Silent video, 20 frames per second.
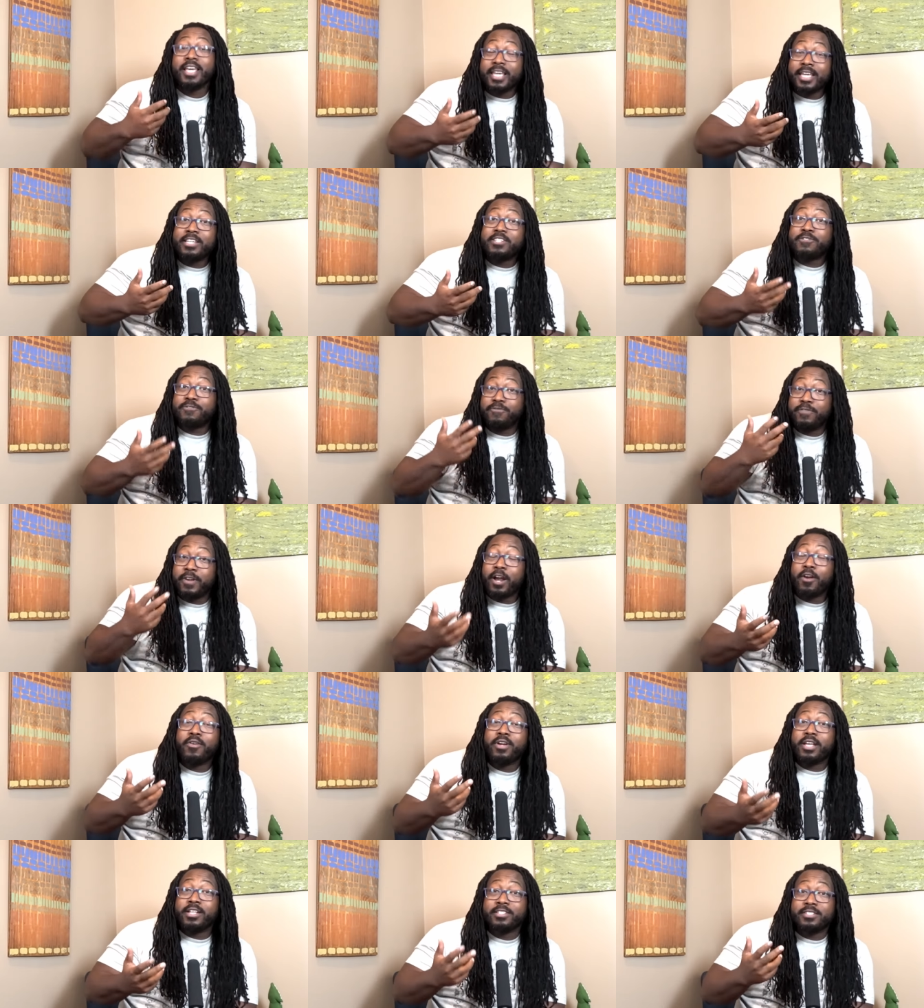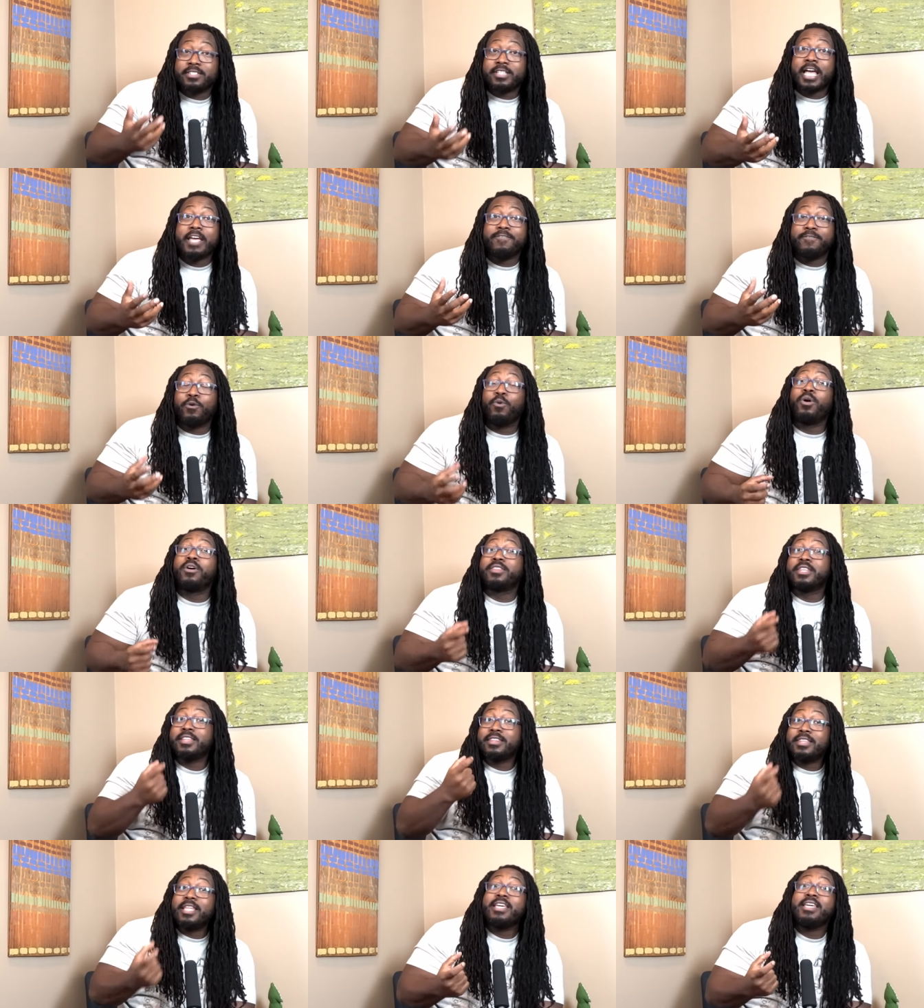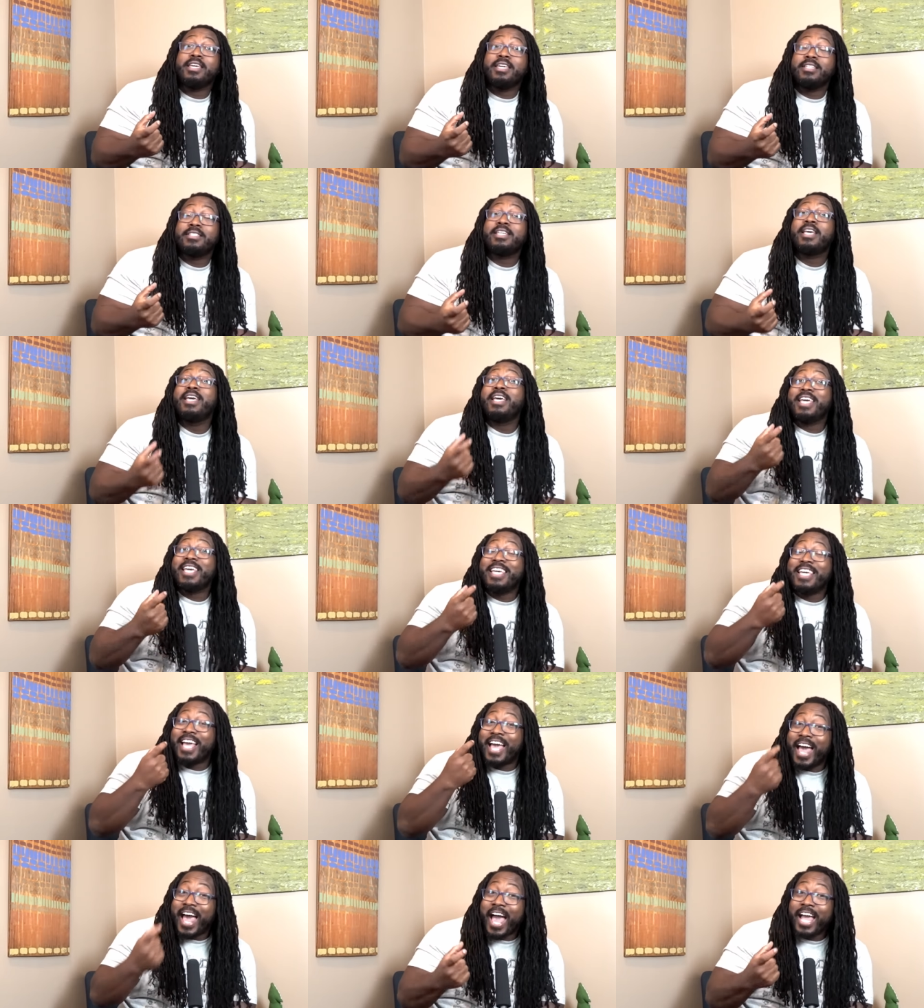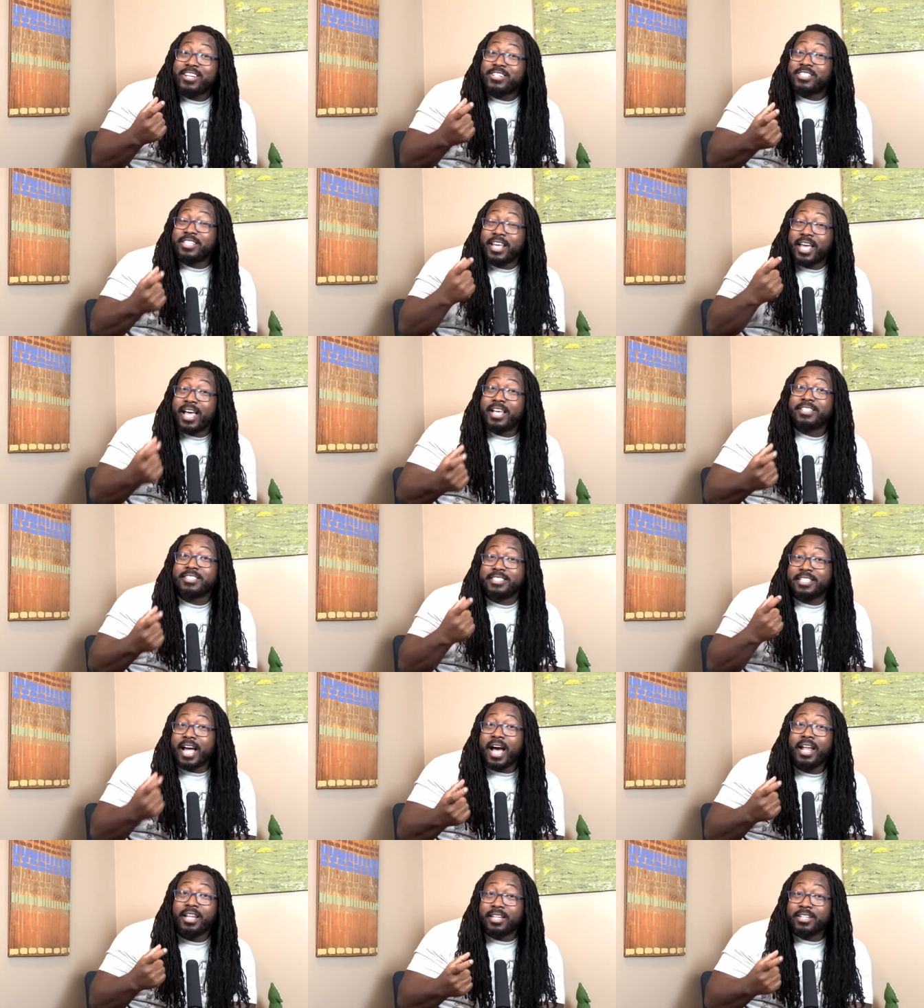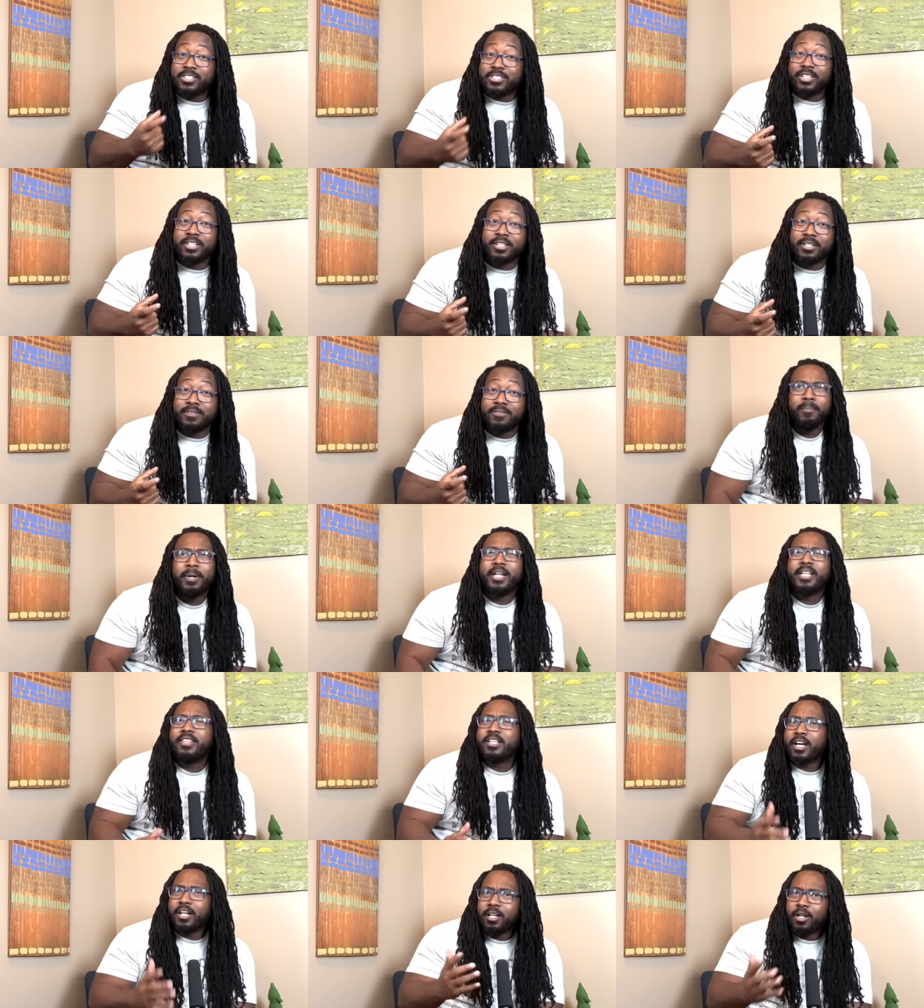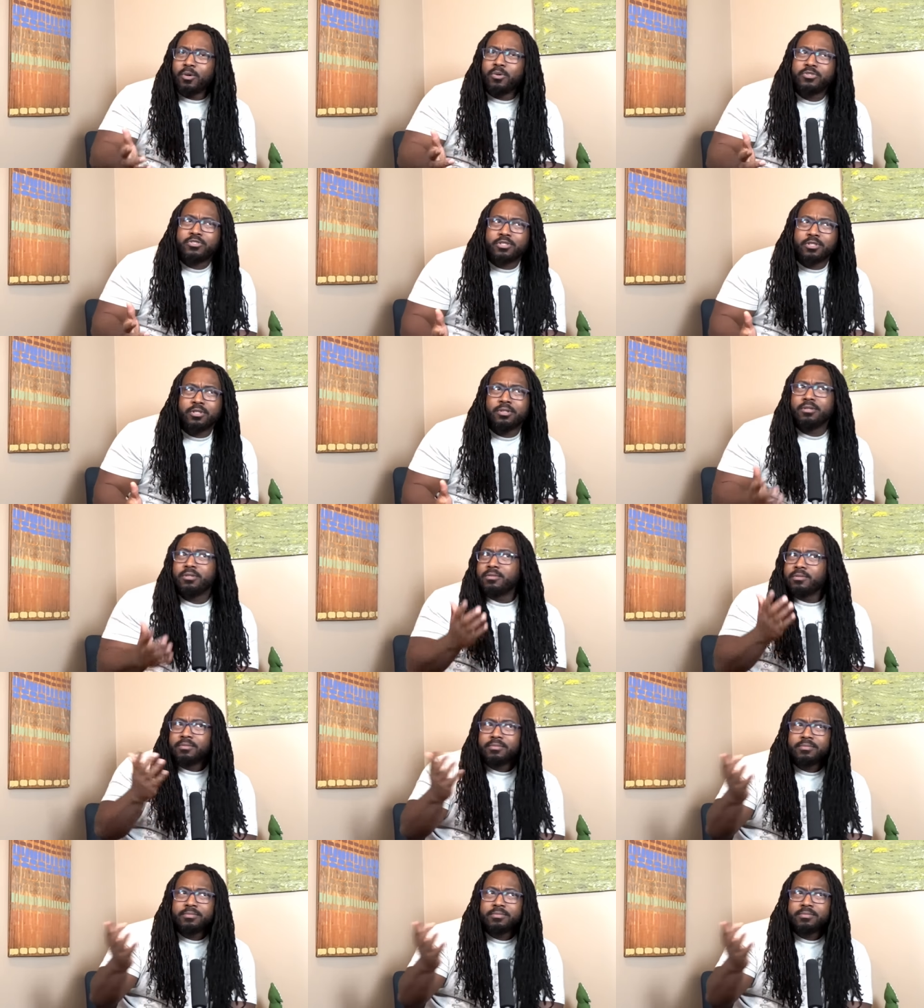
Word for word: he is very insightful on the things he actually has knowledge of. But in The Closer,